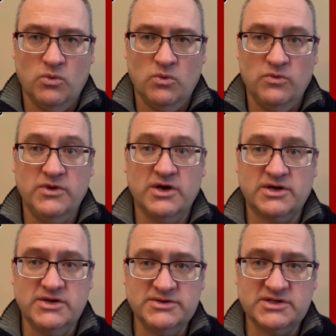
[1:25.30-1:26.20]
The
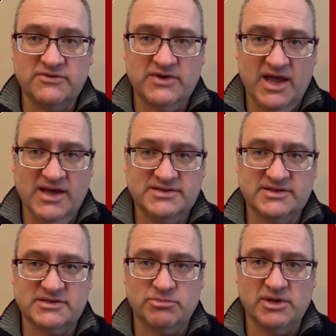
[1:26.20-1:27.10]
accusative case is
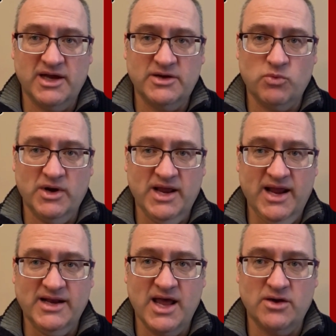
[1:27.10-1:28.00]
applied when a
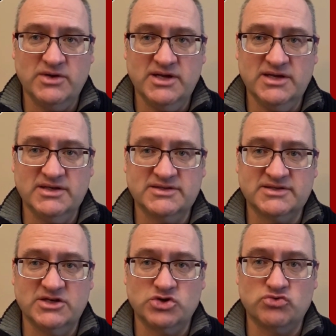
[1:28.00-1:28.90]
noun is the
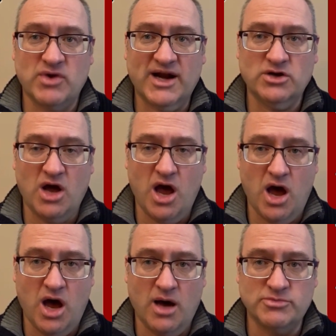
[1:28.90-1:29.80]
direct
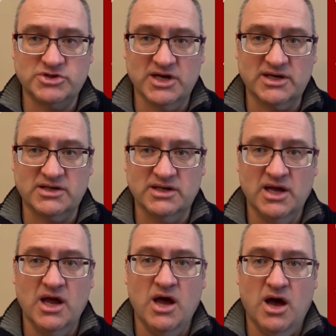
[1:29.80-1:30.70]
object
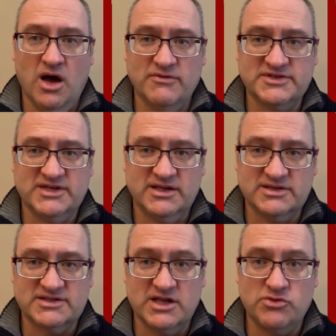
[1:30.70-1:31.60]
of a
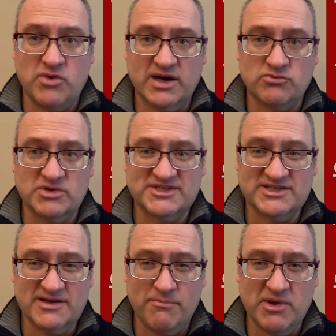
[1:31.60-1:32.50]
sentence, the direct
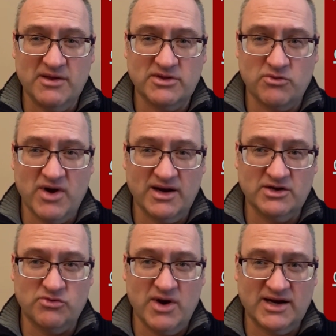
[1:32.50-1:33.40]
recipient, the
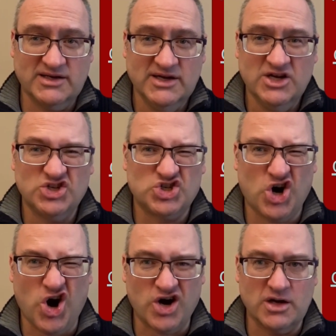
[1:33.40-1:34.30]
direct
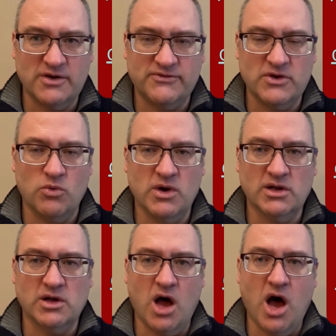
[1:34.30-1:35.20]
target, if you
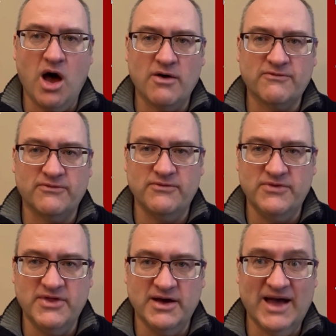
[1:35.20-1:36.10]
will, of
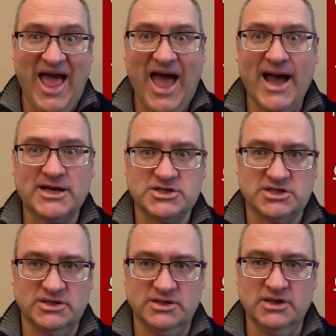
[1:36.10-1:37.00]
the
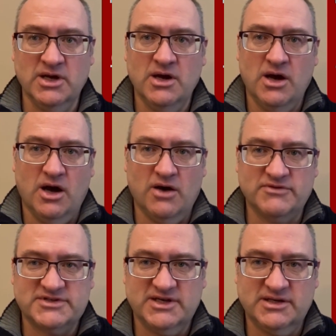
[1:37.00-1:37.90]
action of a
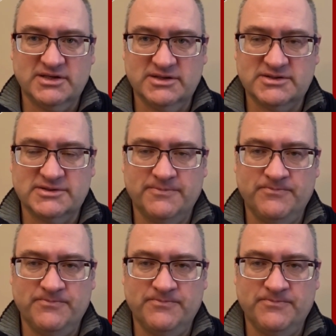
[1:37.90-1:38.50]
sentence.